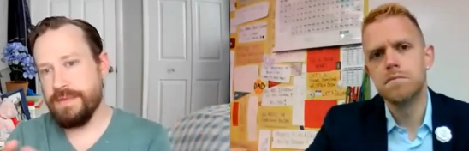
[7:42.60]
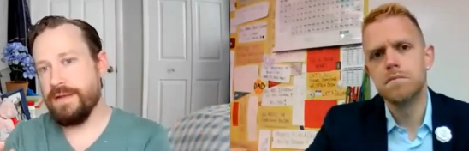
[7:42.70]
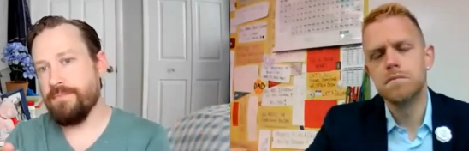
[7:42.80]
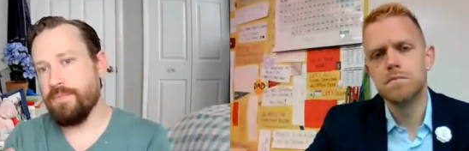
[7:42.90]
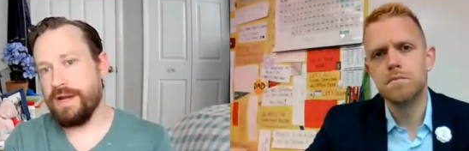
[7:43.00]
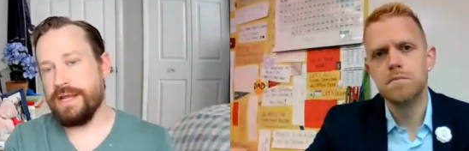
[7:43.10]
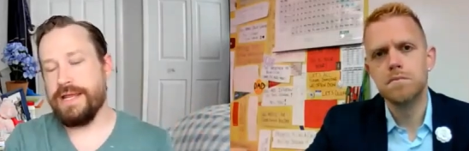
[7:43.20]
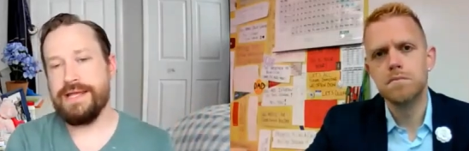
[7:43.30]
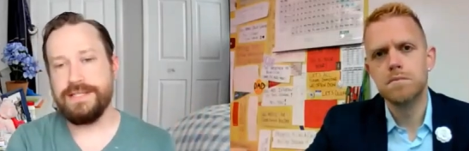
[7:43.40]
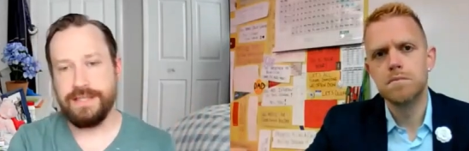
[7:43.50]
Speaker 1: for me to bring
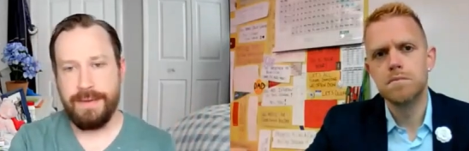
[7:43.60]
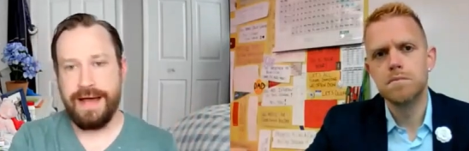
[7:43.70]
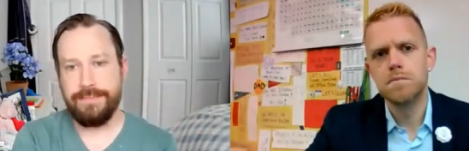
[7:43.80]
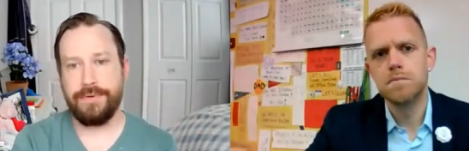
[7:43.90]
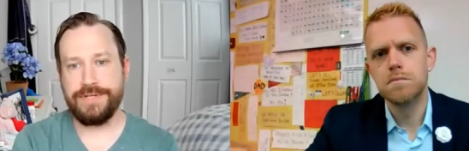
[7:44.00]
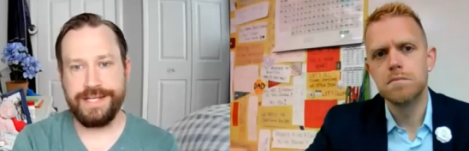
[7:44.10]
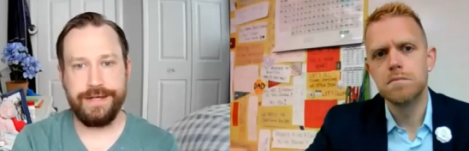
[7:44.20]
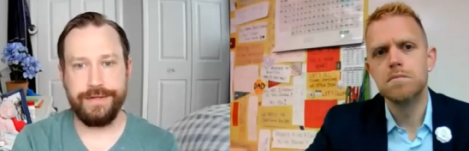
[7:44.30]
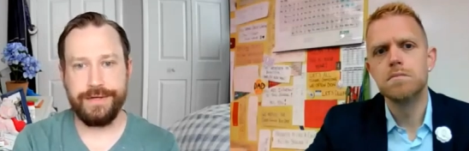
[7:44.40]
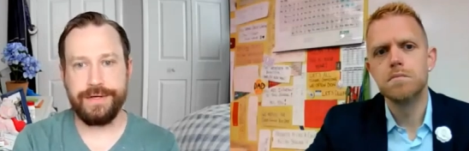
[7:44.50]
into my
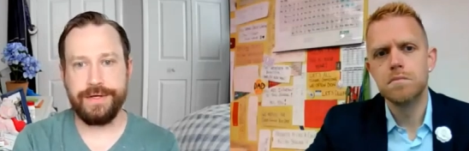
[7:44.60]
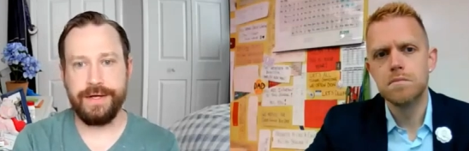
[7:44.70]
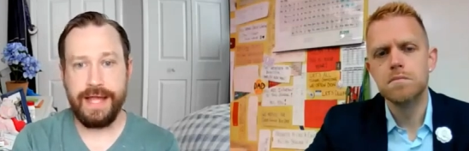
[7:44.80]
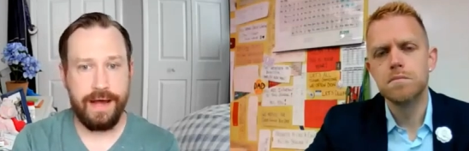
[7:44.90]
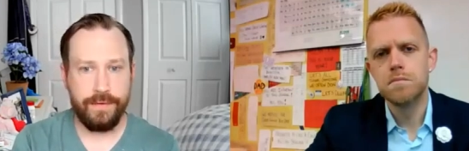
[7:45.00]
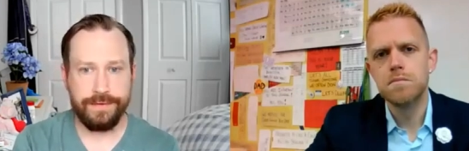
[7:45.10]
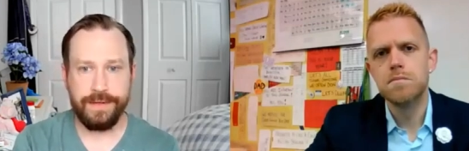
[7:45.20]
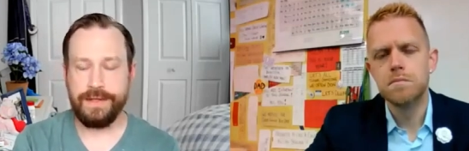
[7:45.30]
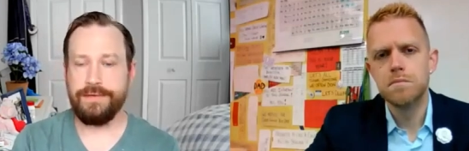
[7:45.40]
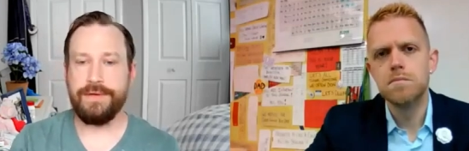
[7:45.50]
particular account
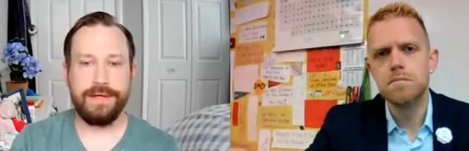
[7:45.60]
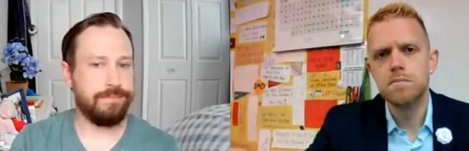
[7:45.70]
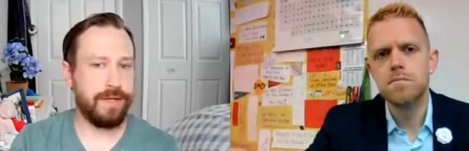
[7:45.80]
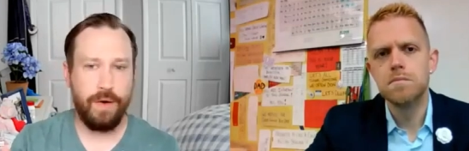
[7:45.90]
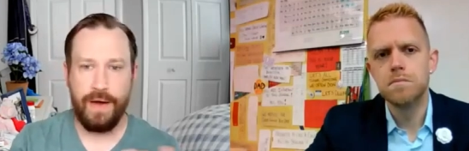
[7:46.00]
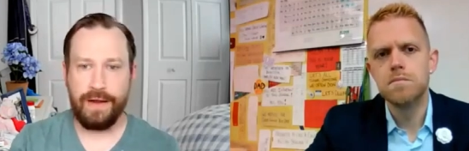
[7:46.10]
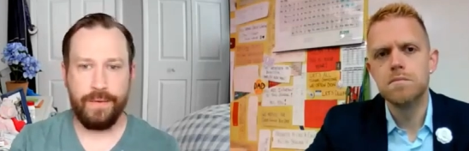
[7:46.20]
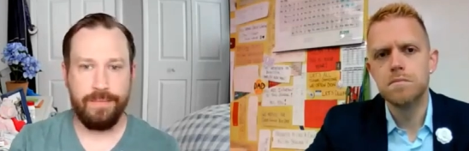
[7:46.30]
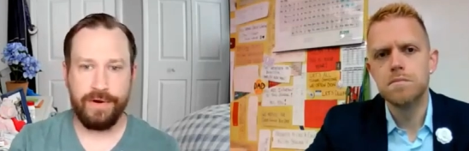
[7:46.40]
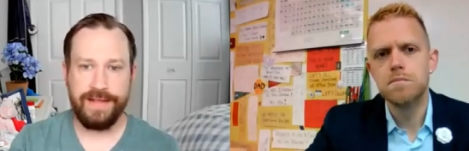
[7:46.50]
and, and you know, how do
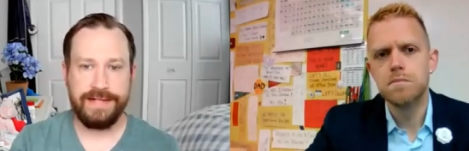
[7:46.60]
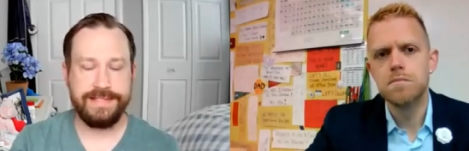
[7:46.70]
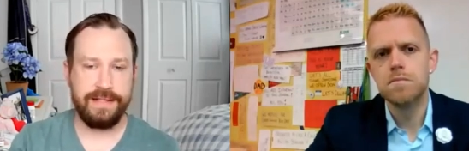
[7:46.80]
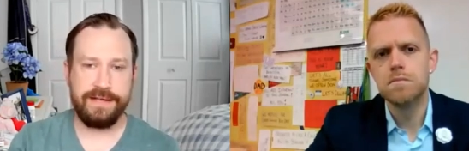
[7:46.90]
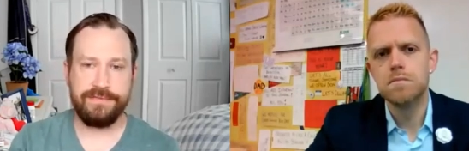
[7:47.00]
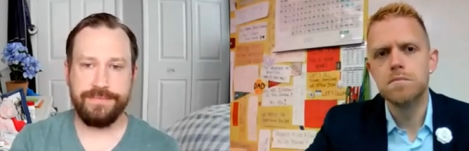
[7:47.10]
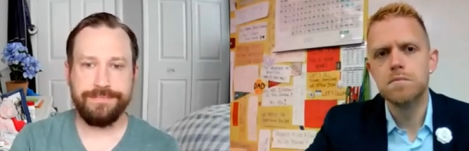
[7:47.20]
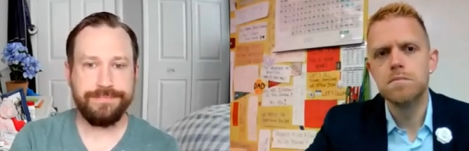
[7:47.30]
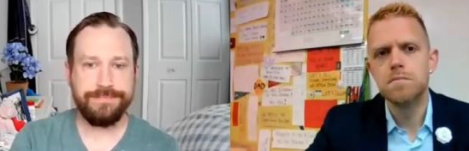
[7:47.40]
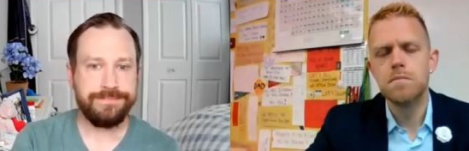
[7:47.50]
I bring that to life?
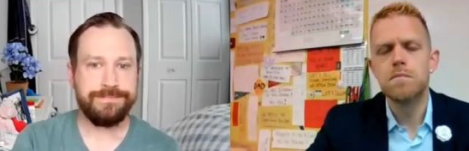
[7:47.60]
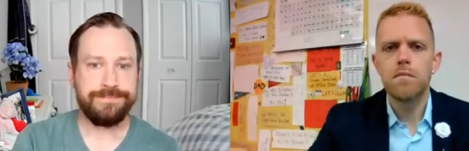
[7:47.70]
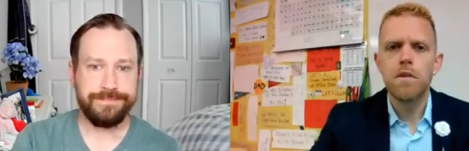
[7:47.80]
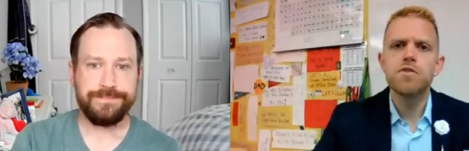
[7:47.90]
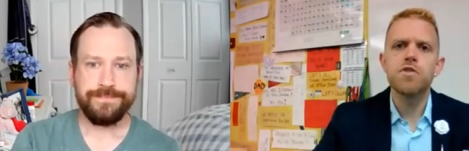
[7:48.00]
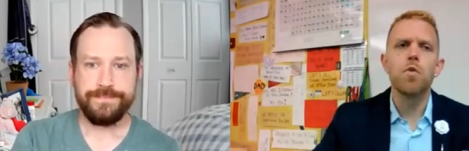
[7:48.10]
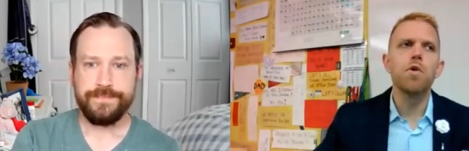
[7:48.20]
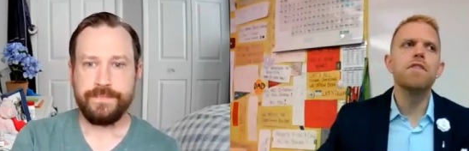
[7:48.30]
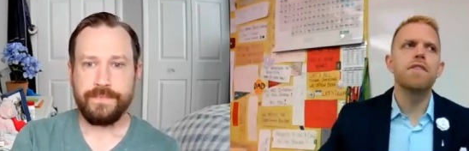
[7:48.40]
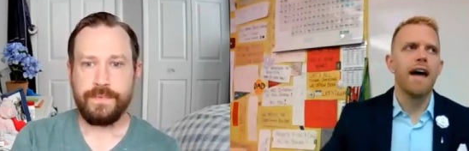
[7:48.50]
Speaker 2: So
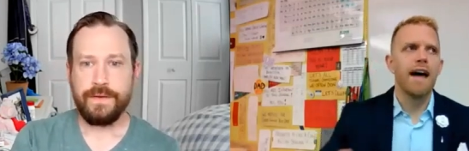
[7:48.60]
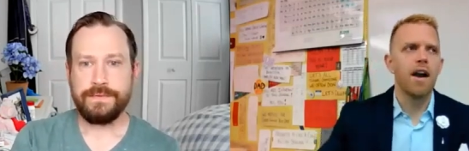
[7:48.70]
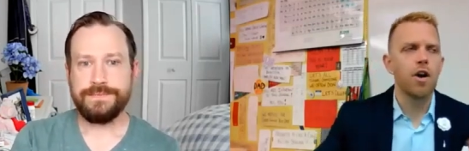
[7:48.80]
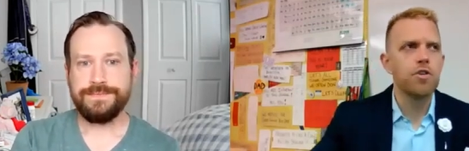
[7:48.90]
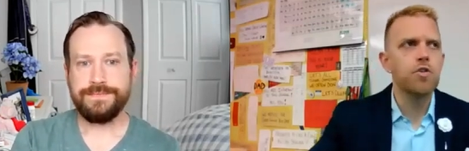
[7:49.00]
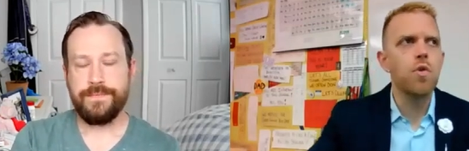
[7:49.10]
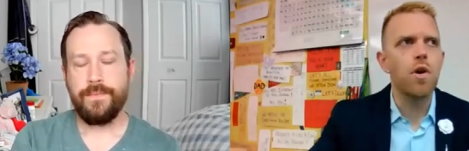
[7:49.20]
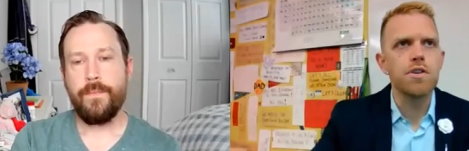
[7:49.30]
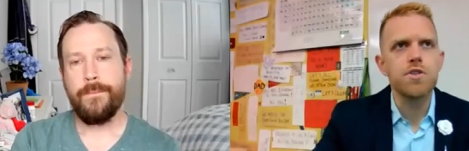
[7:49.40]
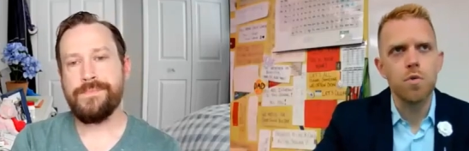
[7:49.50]
with that, are you
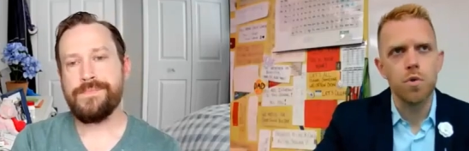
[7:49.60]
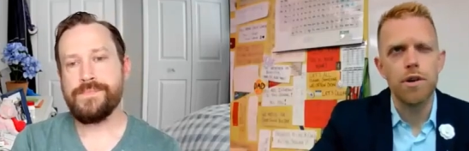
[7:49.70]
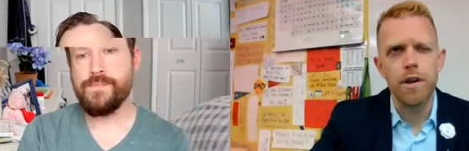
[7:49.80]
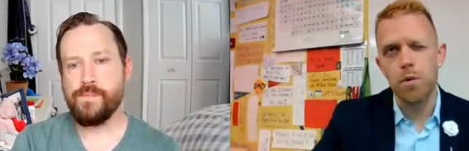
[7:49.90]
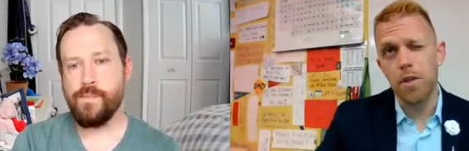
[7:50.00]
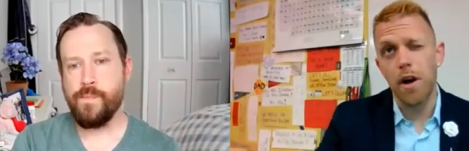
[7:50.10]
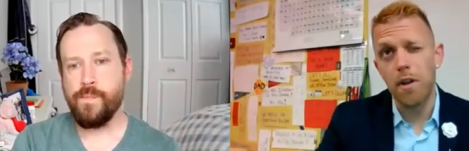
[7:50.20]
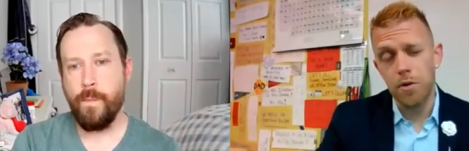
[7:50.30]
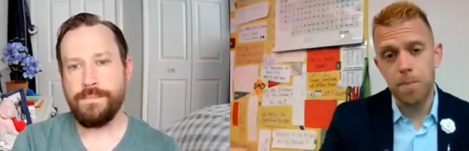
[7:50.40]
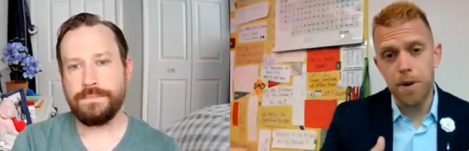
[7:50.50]
also working with
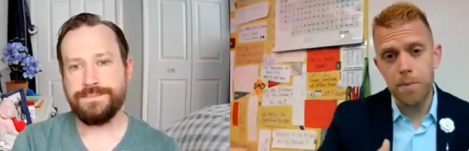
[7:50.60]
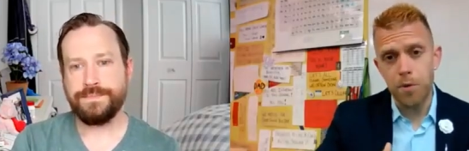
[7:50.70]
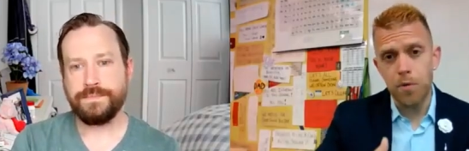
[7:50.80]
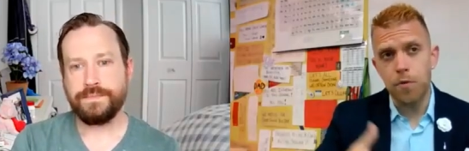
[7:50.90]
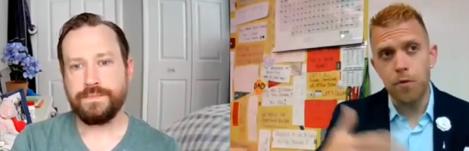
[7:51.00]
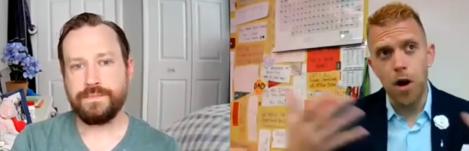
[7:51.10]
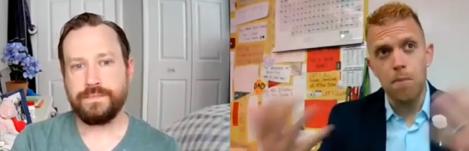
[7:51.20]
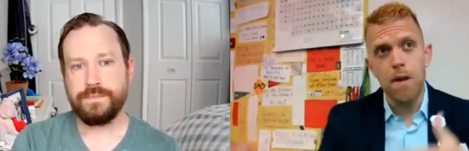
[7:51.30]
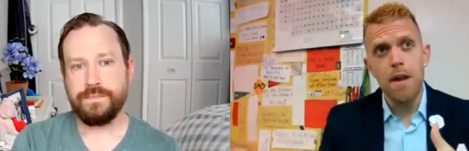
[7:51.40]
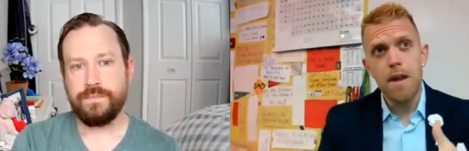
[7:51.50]
other people
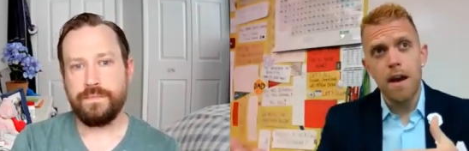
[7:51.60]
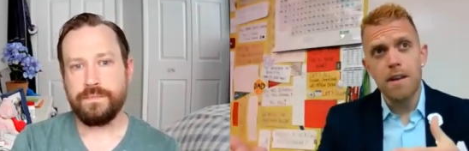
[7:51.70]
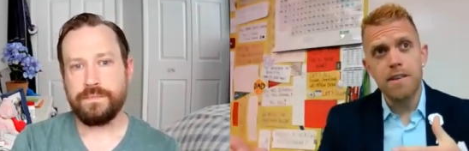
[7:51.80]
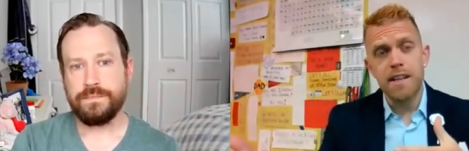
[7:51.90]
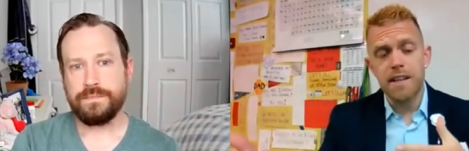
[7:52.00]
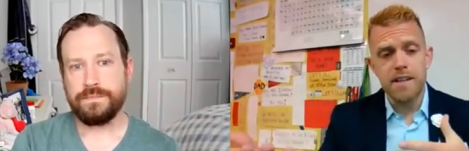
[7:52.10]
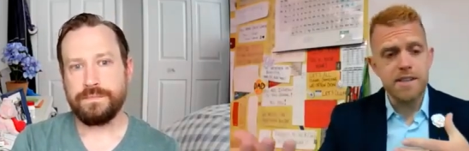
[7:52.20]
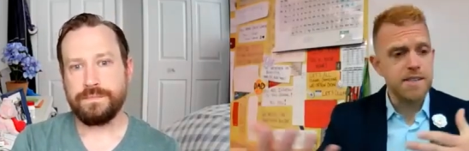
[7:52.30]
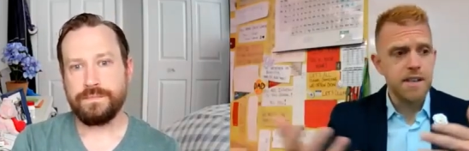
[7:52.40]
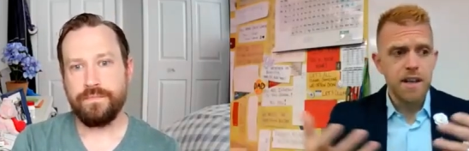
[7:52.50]
from Adidas
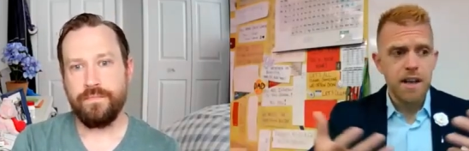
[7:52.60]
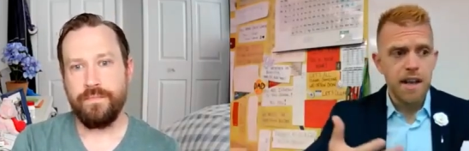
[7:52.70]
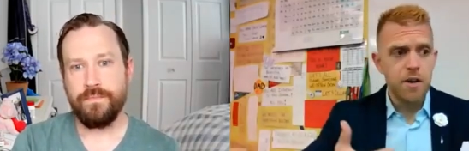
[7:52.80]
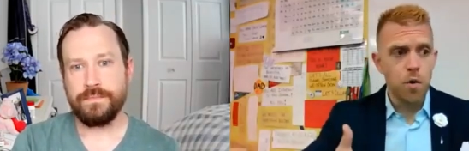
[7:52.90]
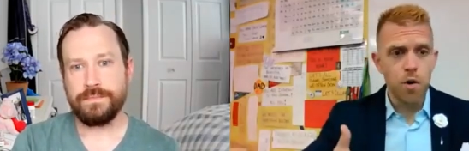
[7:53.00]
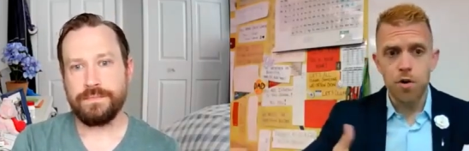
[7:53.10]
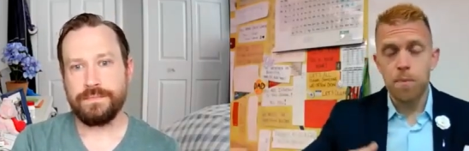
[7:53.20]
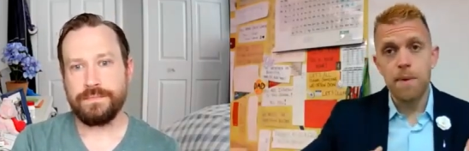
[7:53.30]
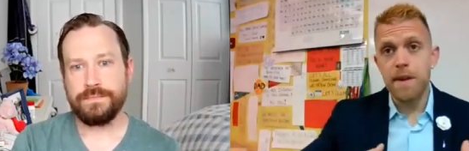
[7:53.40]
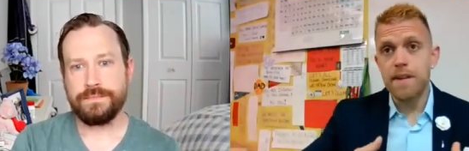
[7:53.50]
in order to
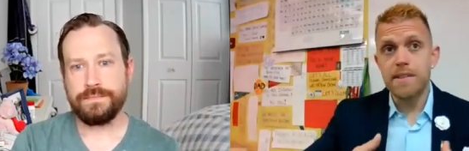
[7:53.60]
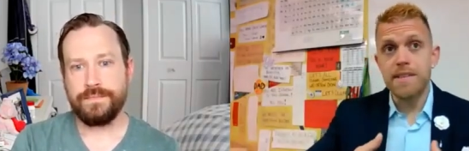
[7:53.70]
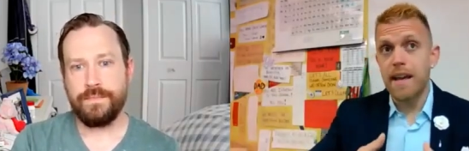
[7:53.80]
be